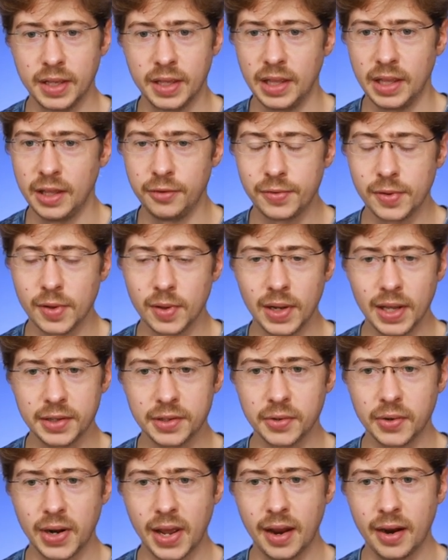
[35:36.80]
If you let
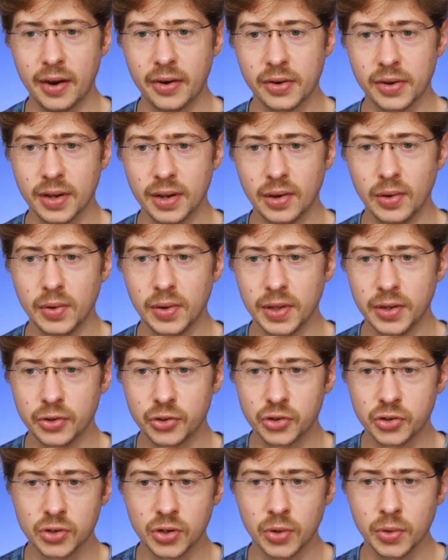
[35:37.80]
your hair down and
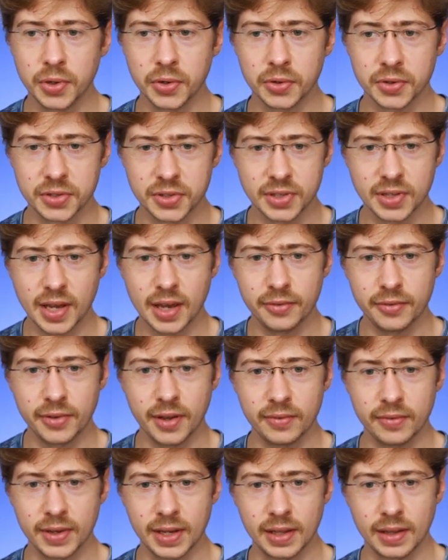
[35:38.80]
show your staff
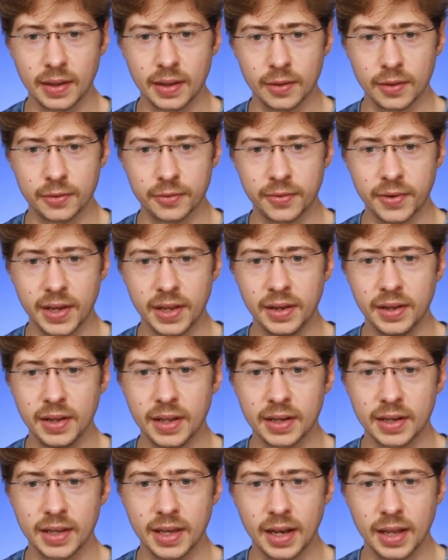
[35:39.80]
having a little fun
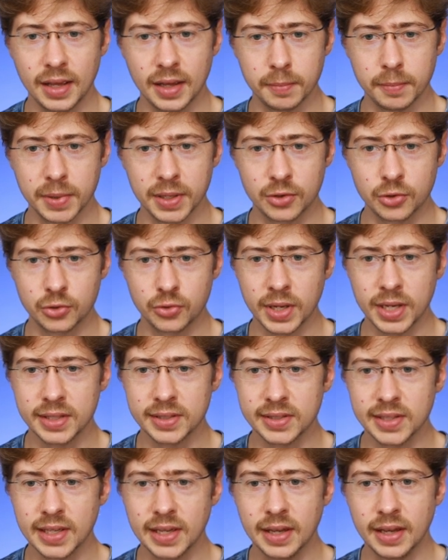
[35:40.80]
and getting a bit
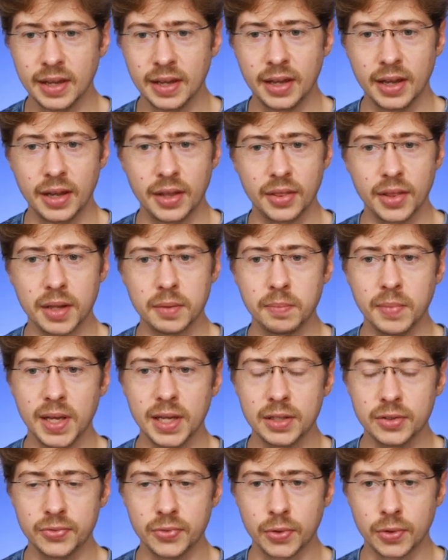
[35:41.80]
crazy, that
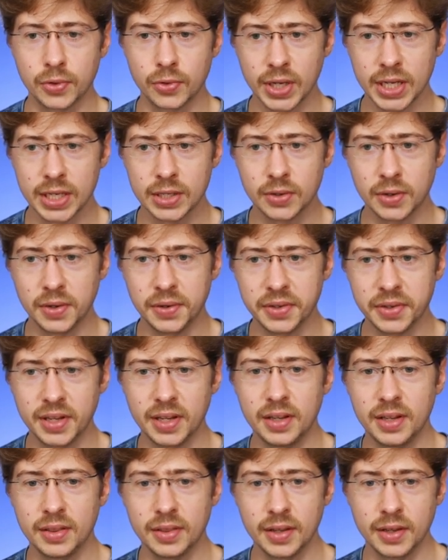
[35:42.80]
makes for great
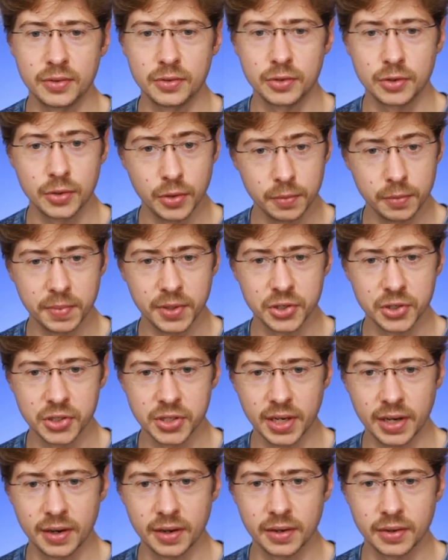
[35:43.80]
content that could be
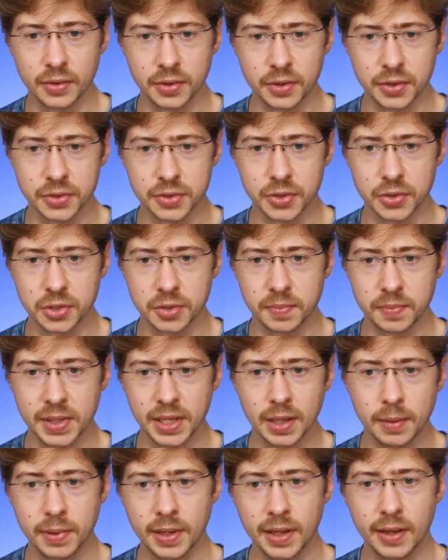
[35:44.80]
shared on your social
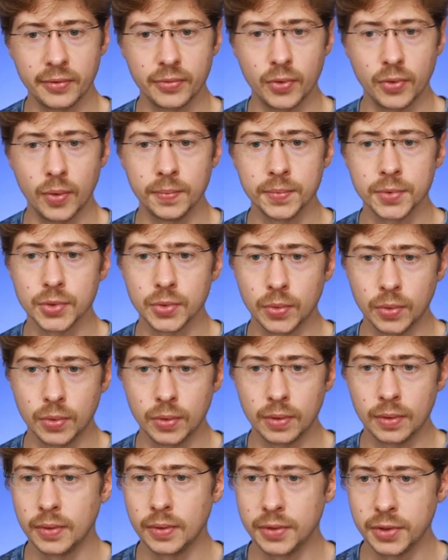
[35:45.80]
media platforms
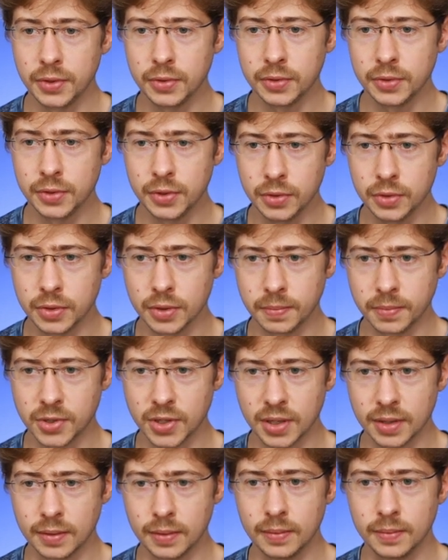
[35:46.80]
or on your YouTube
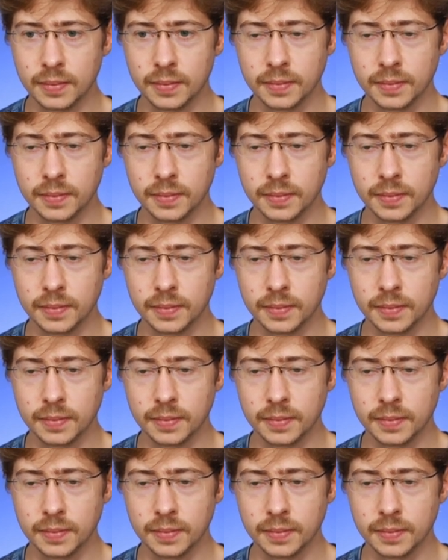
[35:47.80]
channel.